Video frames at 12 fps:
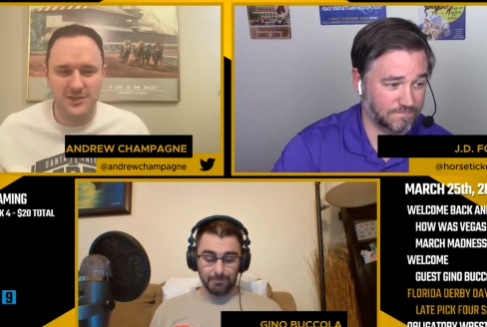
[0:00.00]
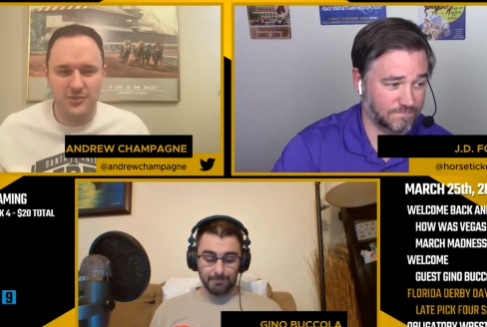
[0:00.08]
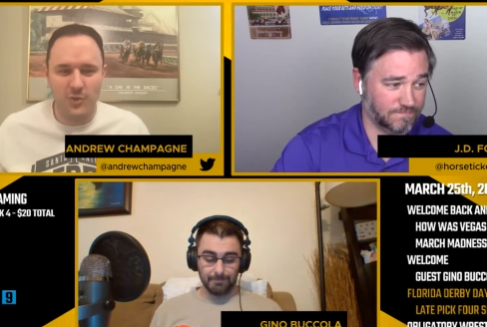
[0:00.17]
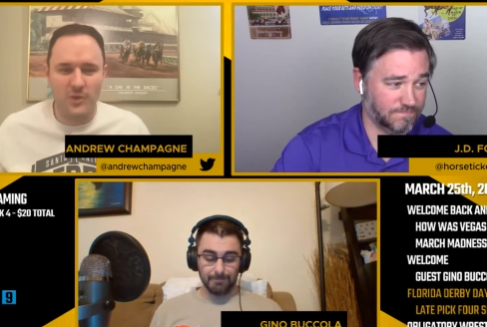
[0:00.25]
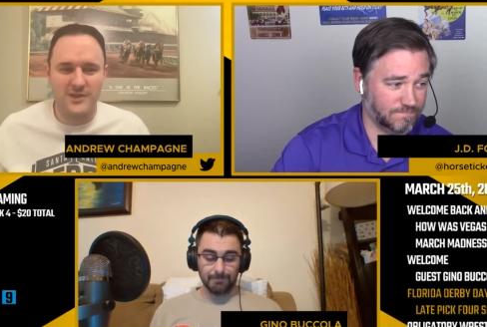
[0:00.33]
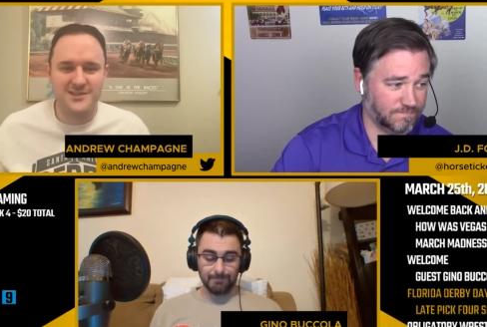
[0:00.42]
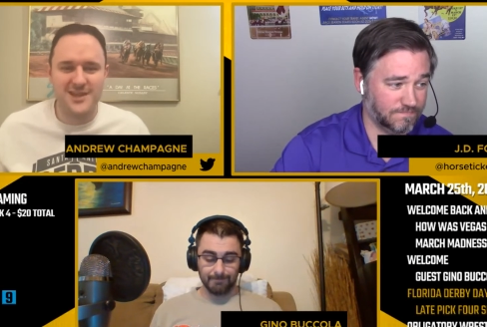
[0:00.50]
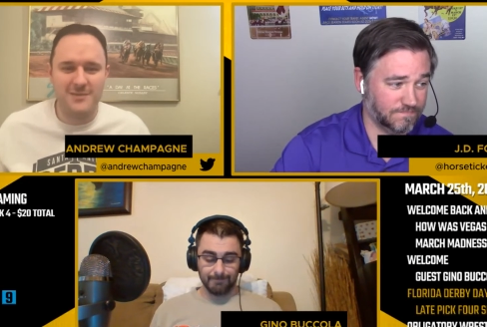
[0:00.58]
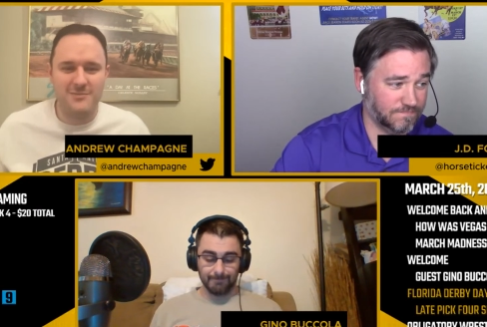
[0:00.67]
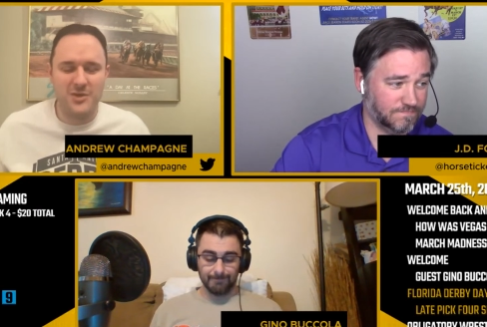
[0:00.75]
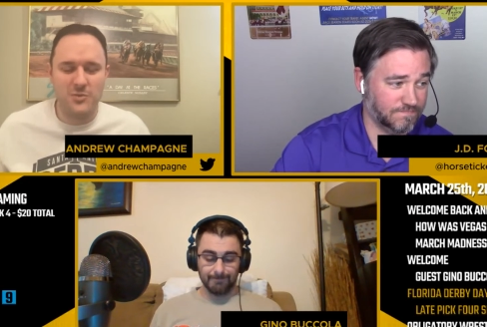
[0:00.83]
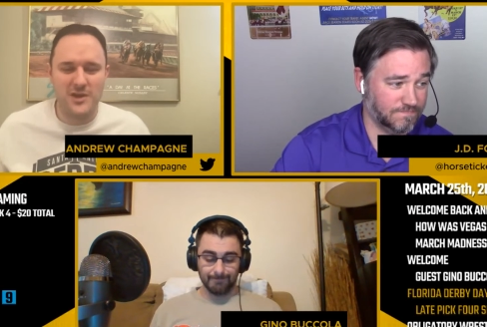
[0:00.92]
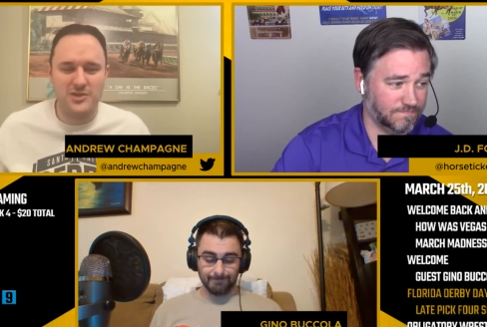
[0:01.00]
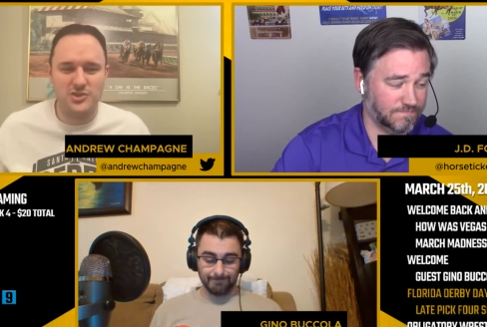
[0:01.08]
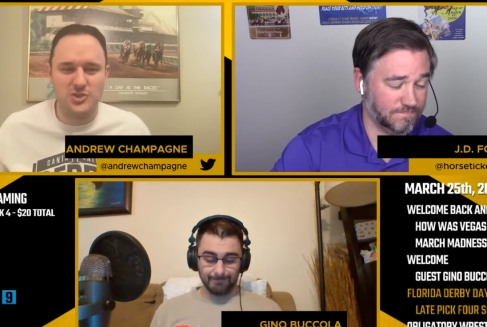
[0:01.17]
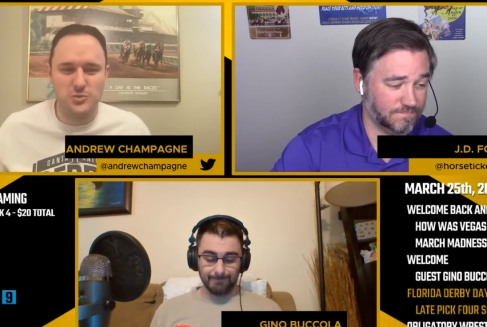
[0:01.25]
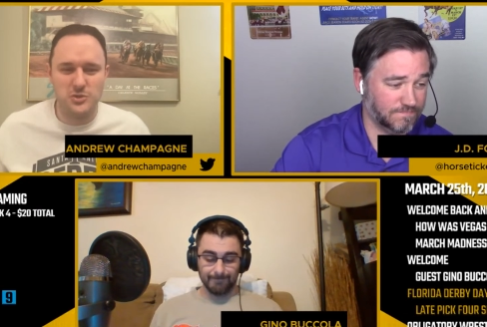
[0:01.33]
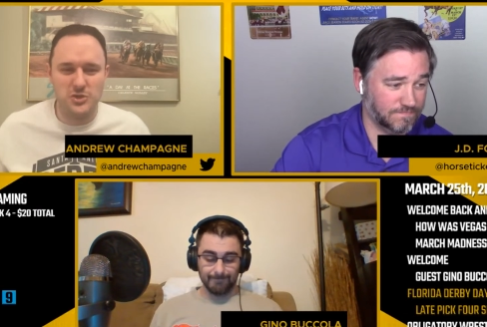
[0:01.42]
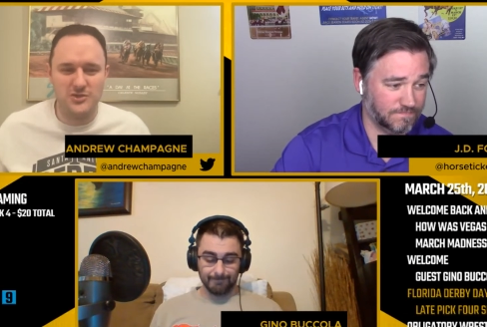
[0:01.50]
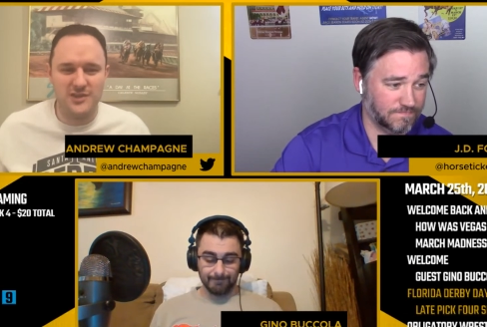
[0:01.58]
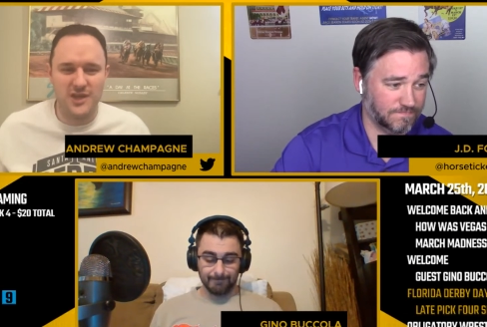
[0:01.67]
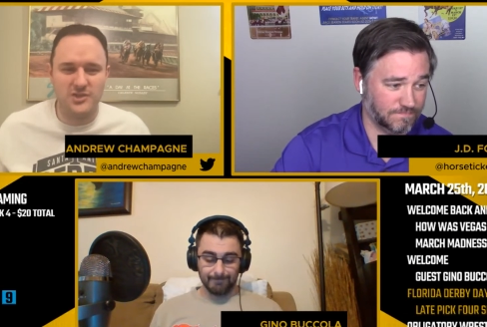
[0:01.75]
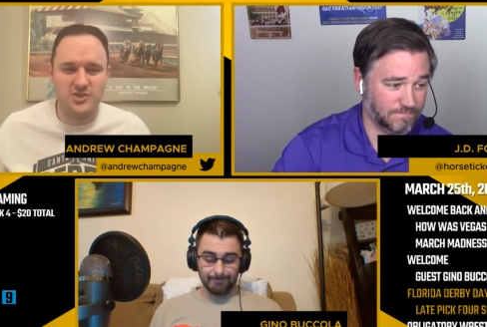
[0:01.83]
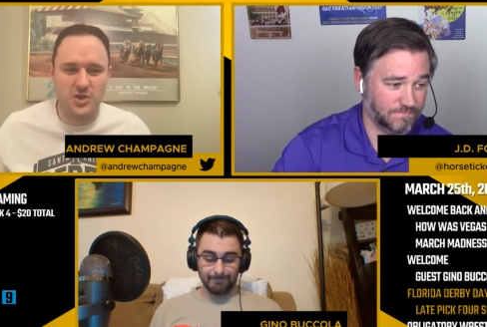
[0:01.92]
Speaker 1: The one time he went two
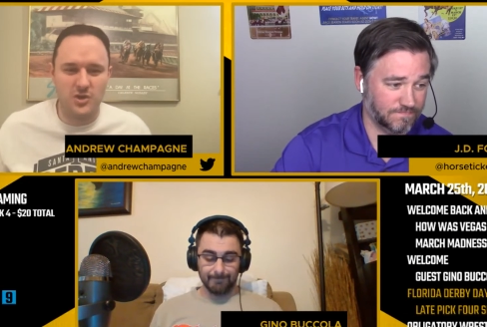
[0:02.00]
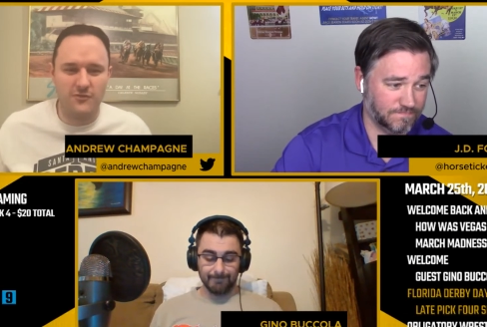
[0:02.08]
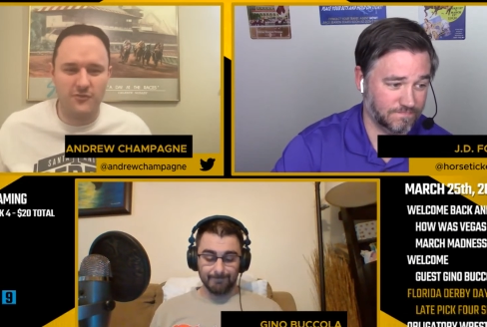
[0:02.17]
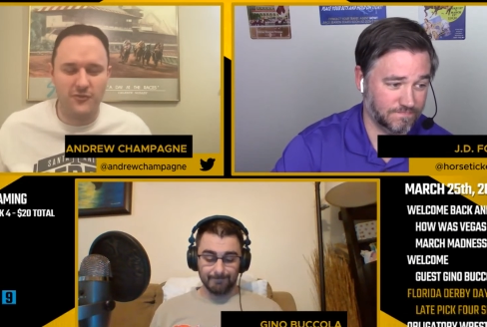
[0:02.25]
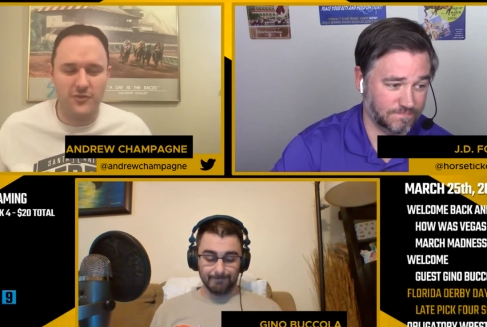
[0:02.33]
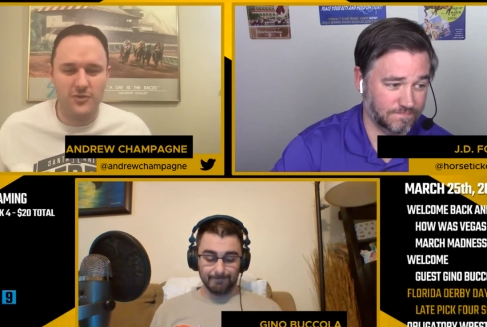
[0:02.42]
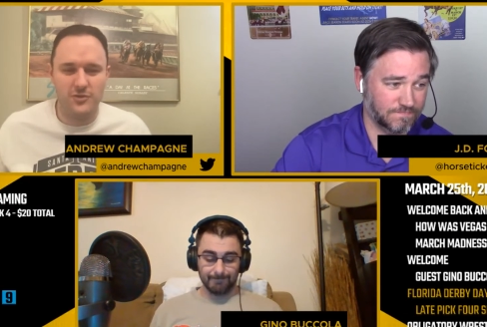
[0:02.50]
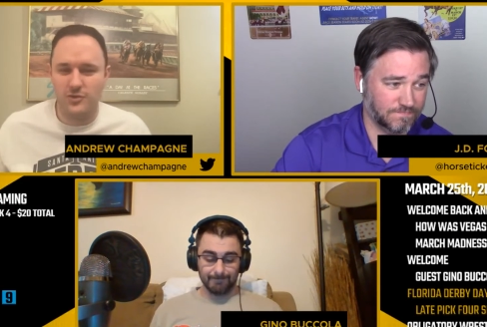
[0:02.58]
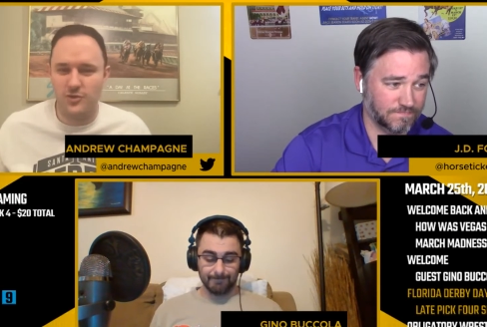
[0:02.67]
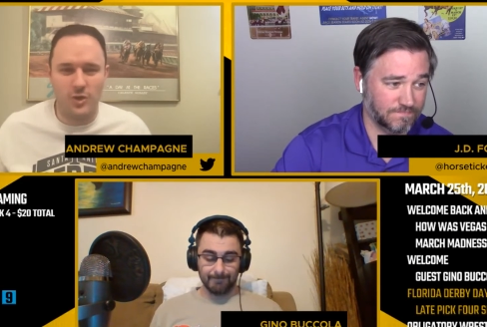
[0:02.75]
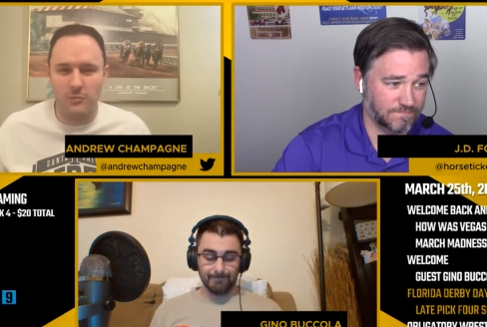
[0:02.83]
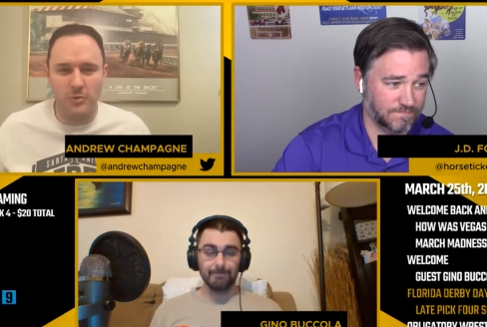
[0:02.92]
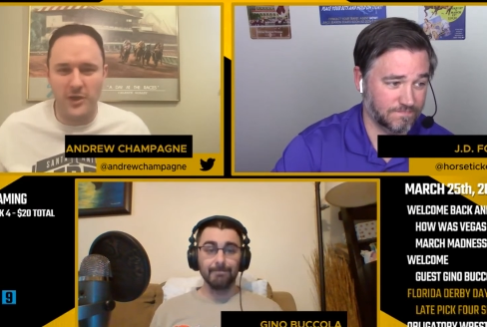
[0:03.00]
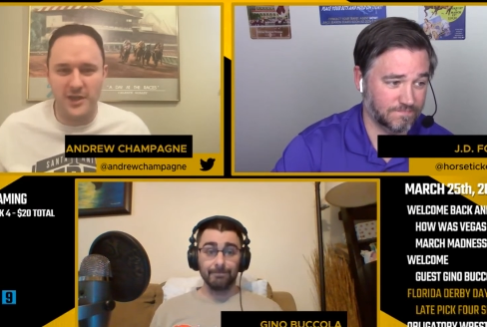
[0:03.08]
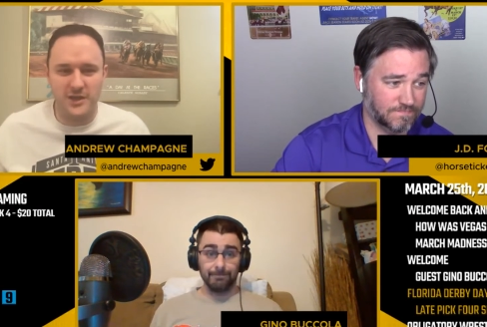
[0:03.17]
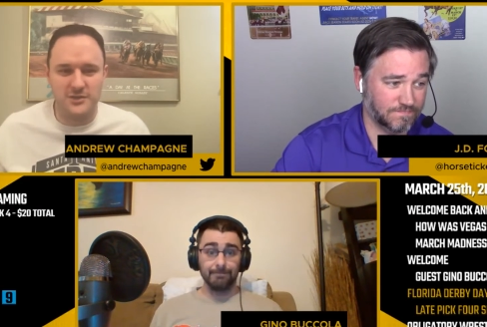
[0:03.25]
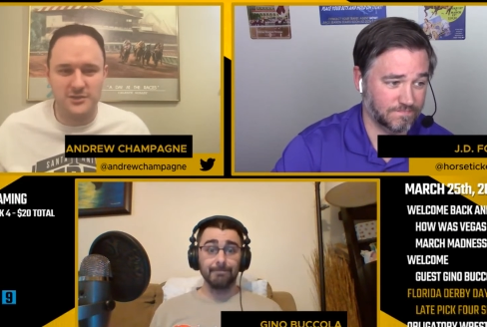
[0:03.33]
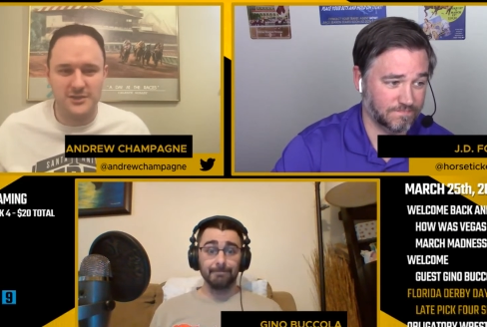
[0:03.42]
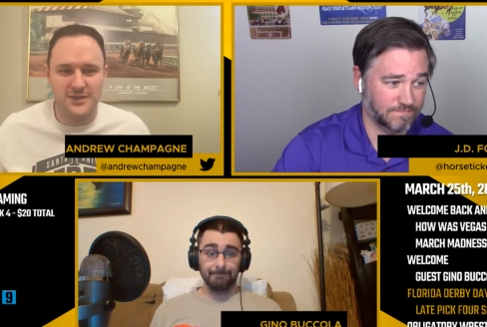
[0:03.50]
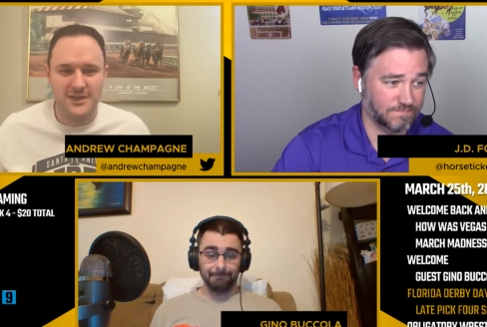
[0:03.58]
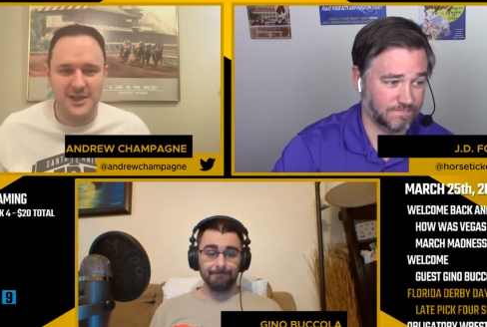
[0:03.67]
turns on turf, no bueno.